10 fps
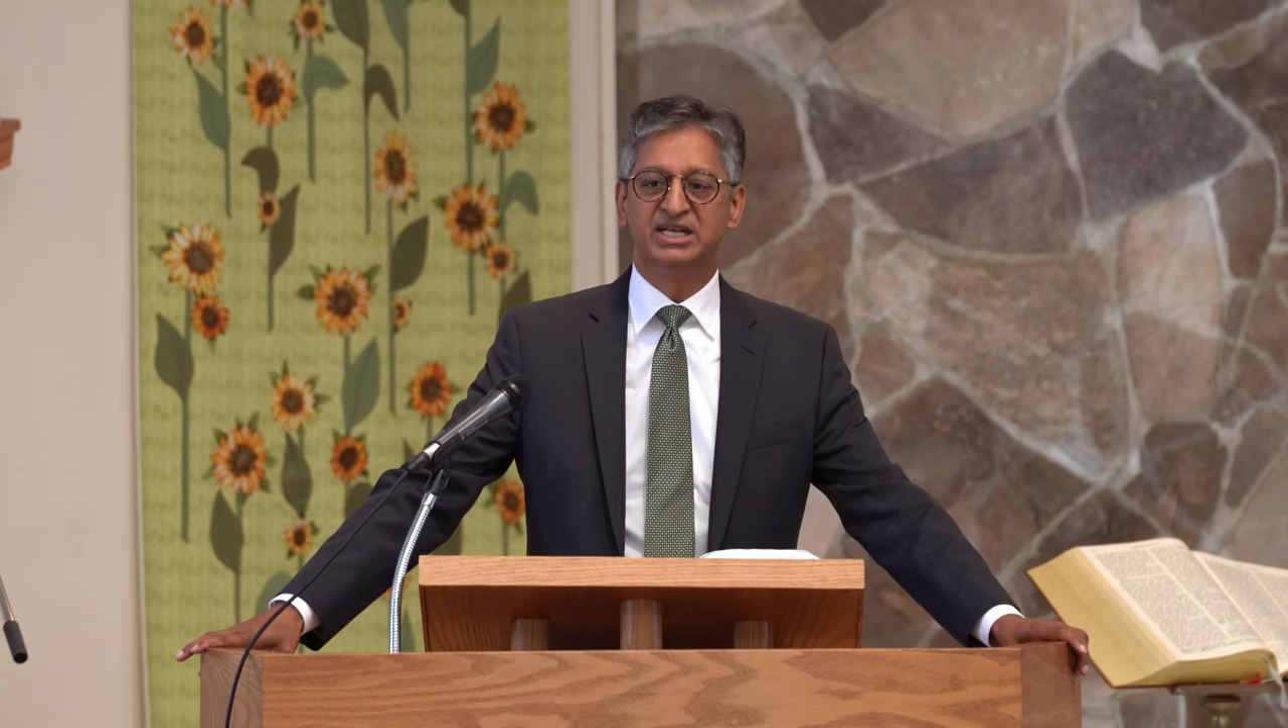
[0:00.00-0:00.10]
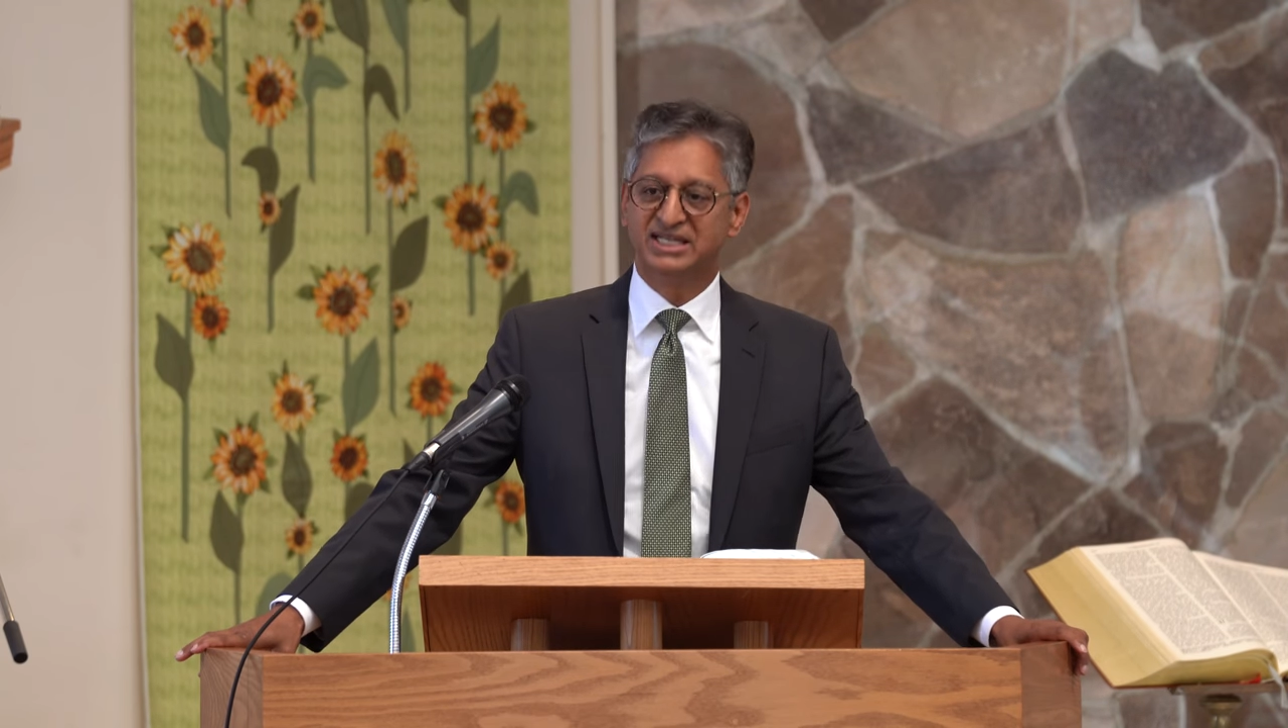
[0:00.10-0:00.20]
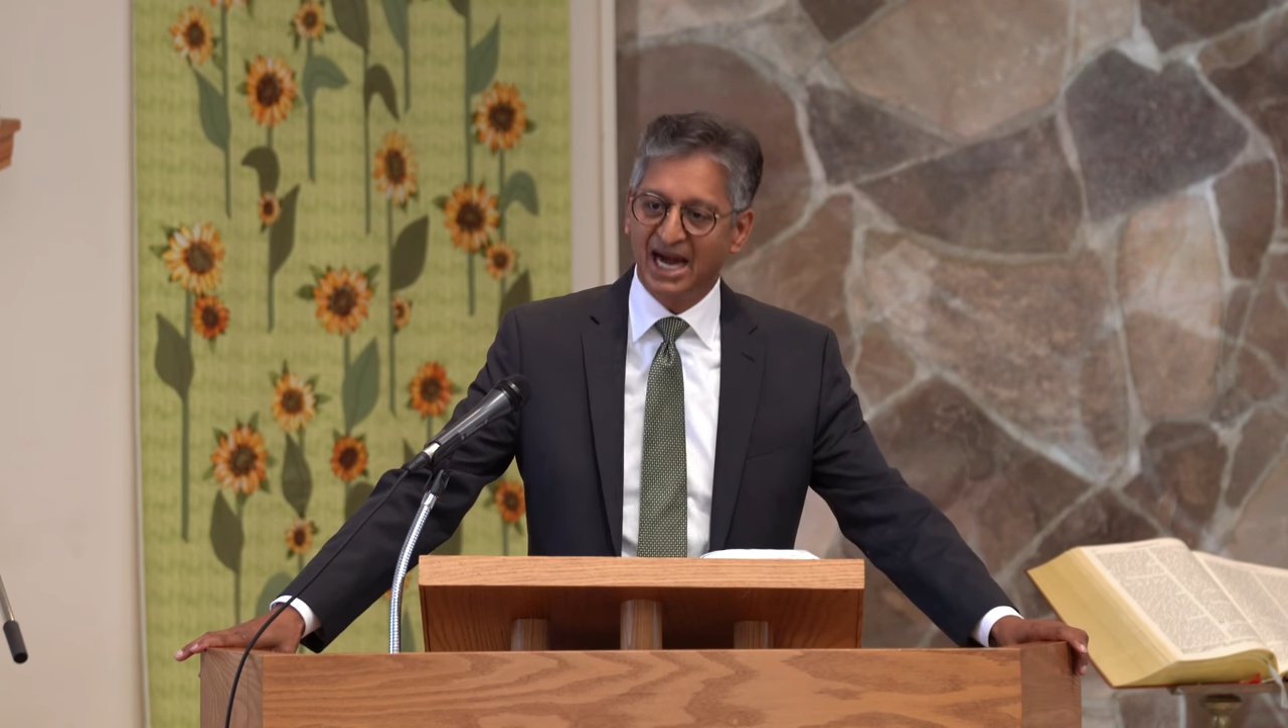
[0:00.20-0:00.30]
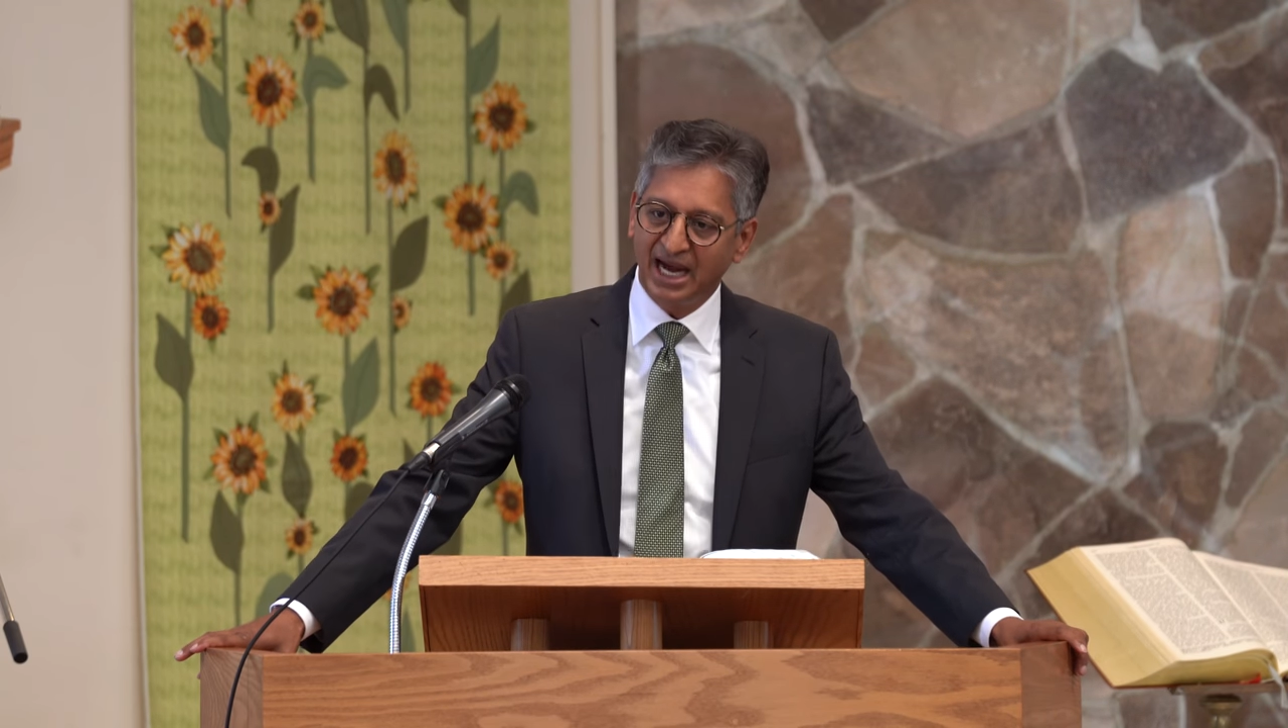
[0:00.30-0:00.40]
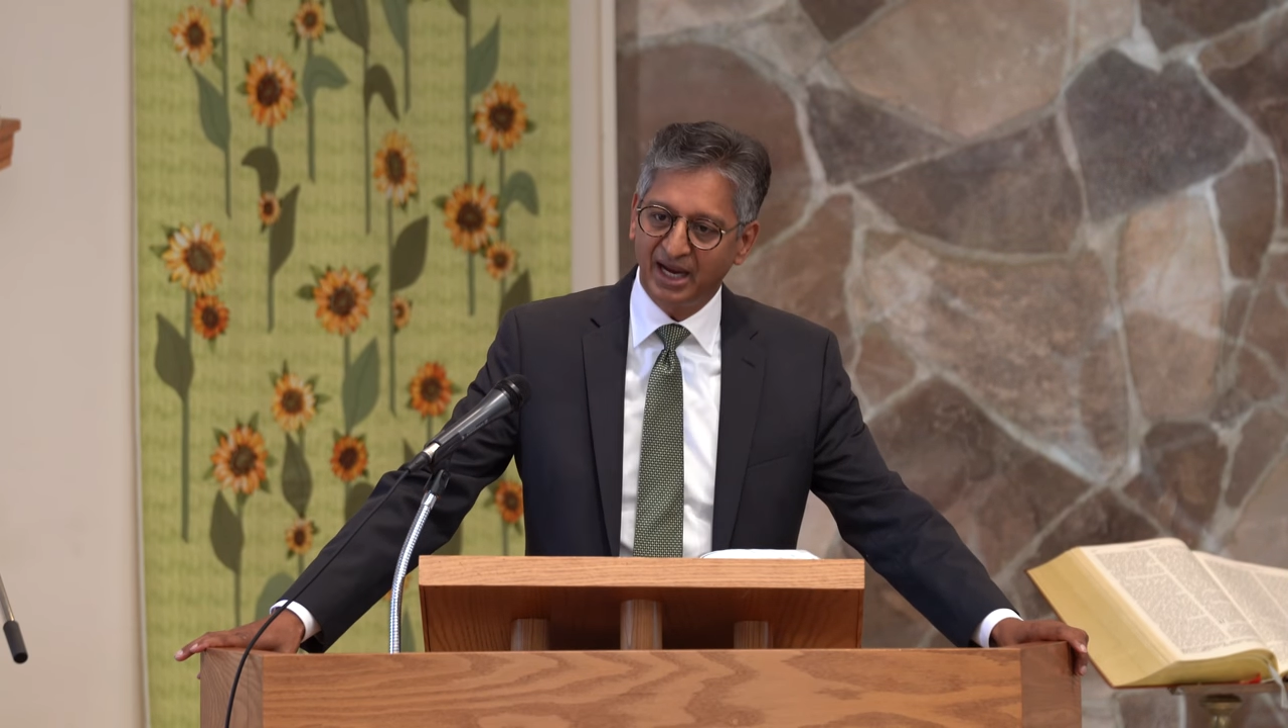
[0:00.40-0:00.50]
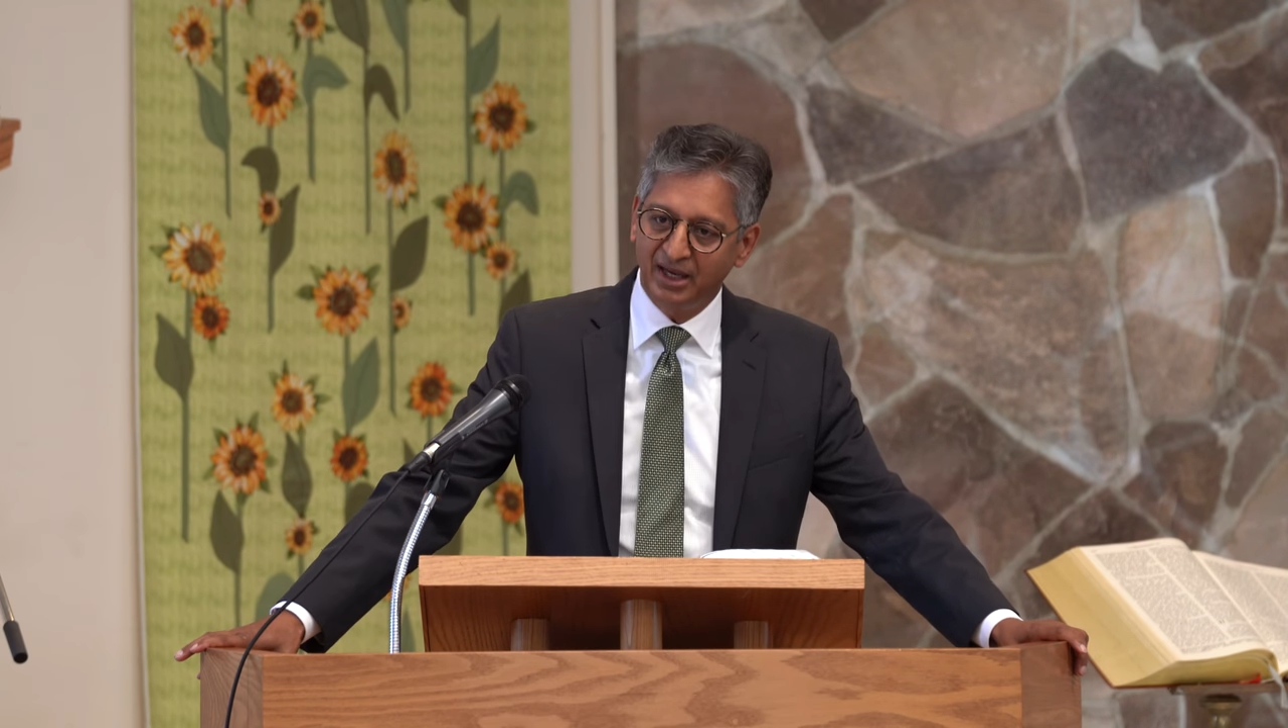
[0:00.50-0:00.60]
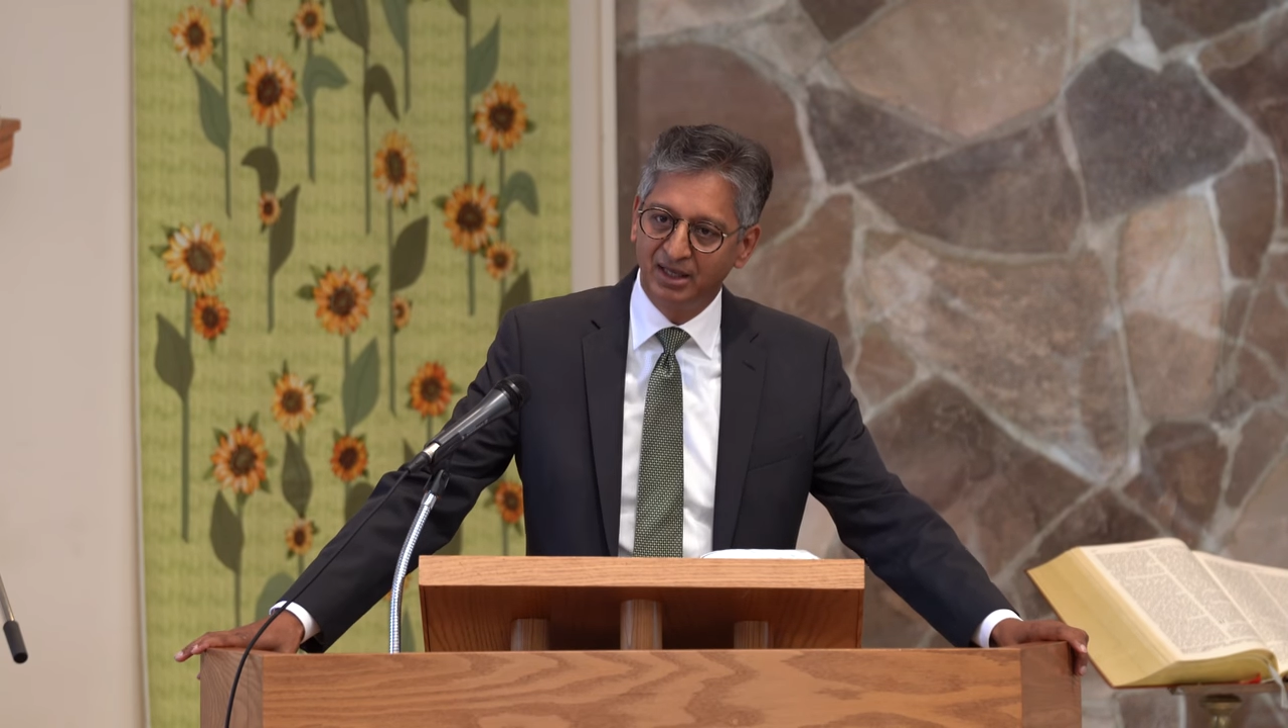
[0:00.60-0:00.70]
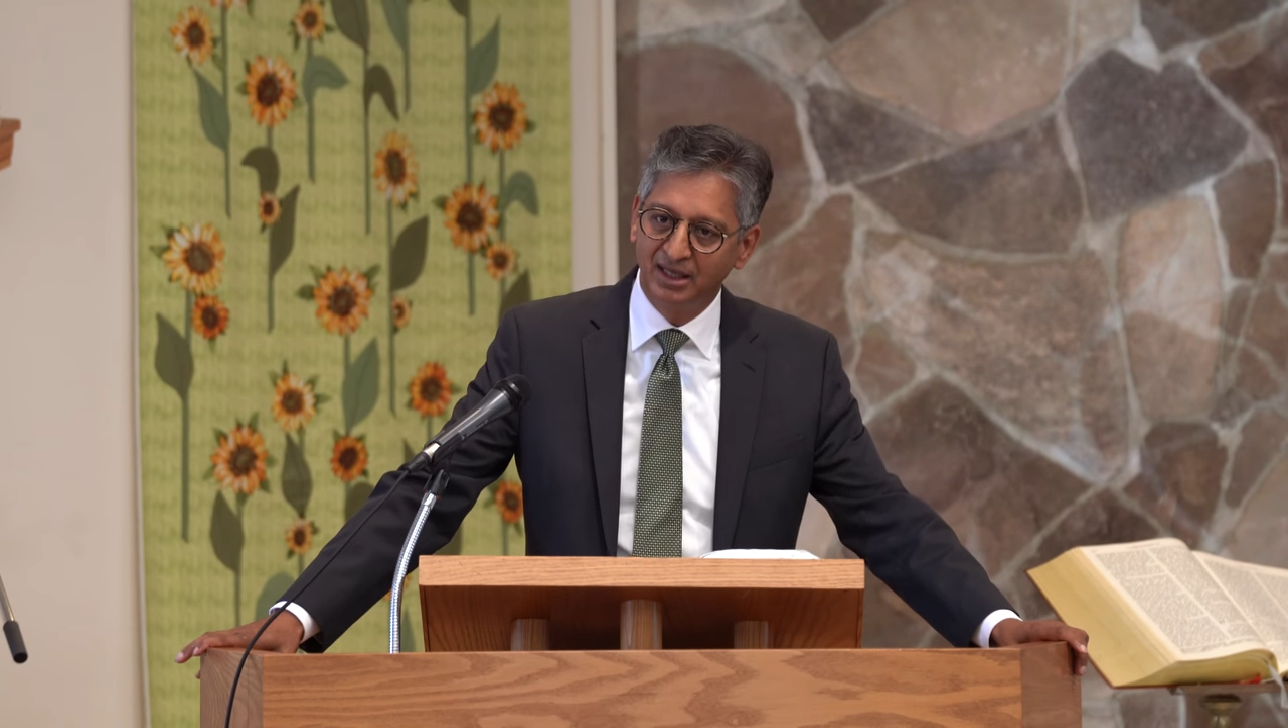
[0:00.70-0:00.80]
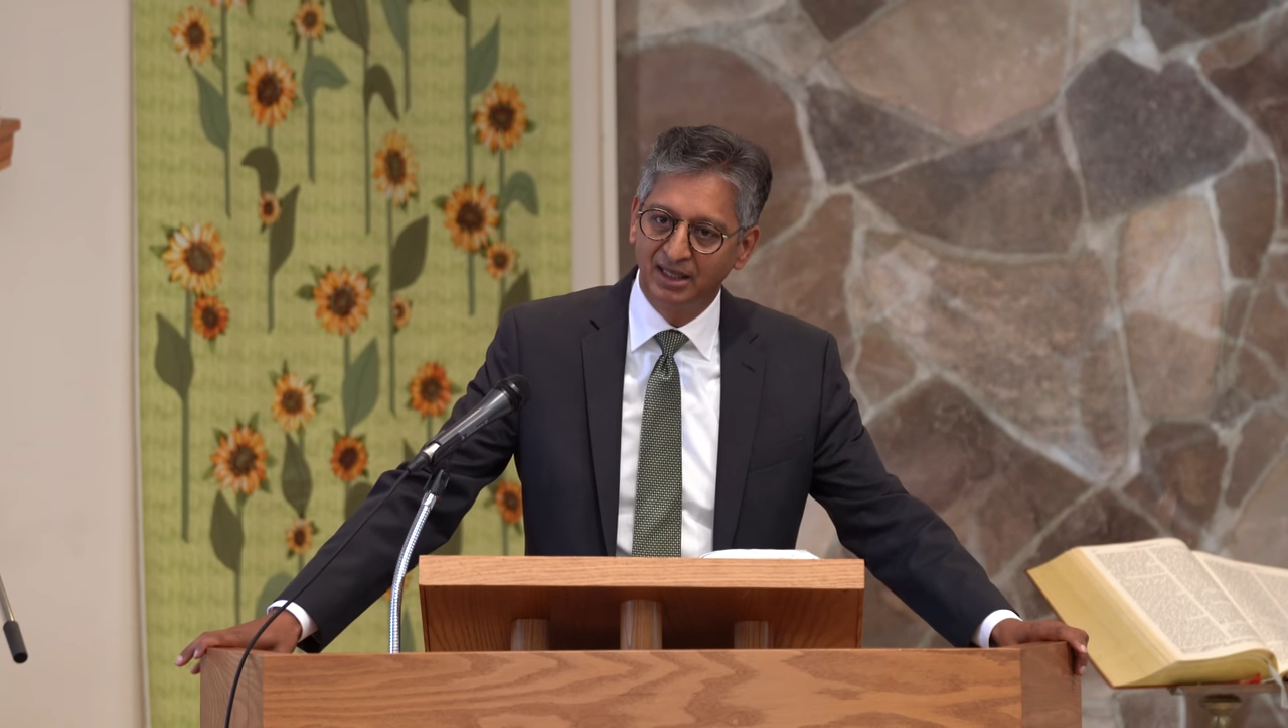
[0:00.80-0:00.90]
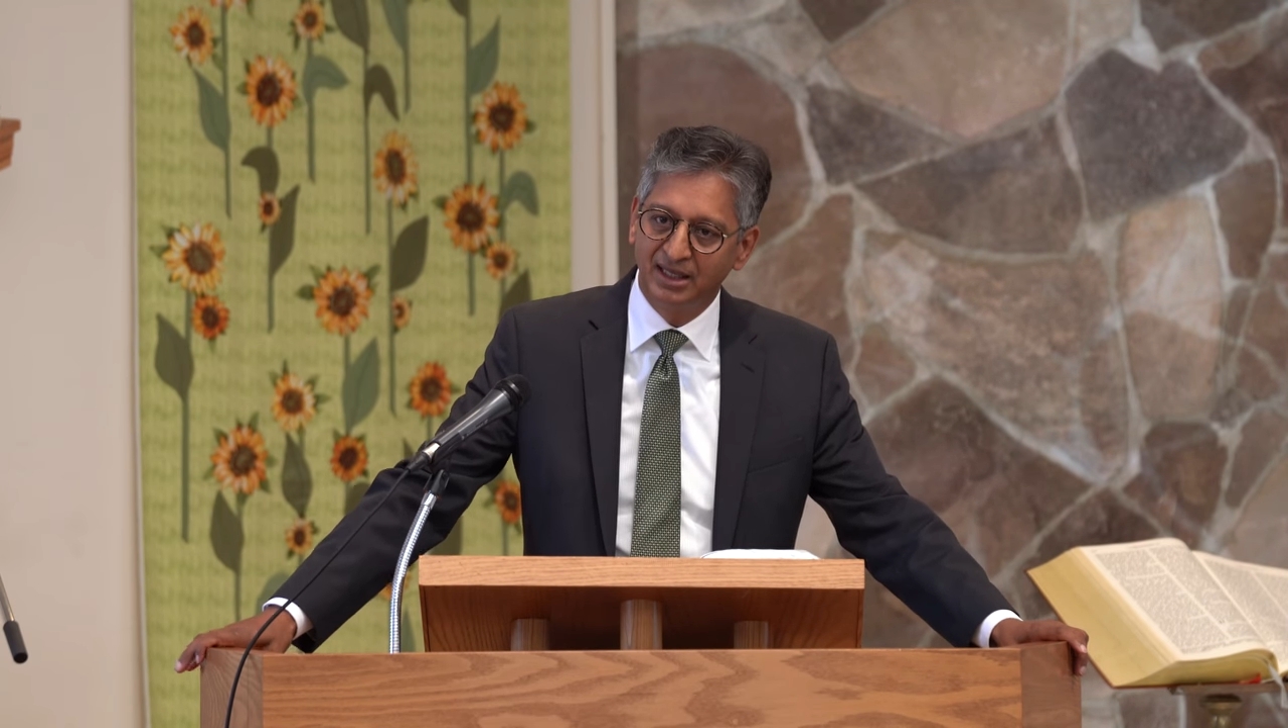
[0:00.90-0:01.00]

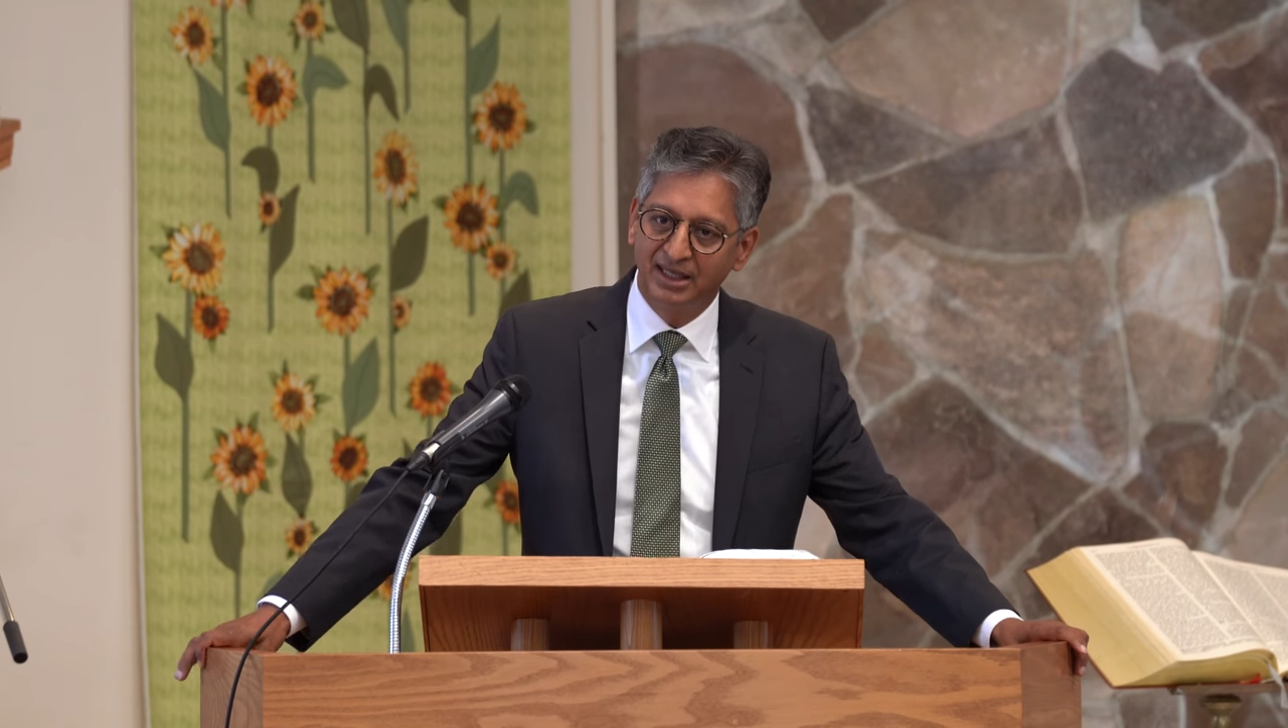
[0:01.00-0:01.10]
died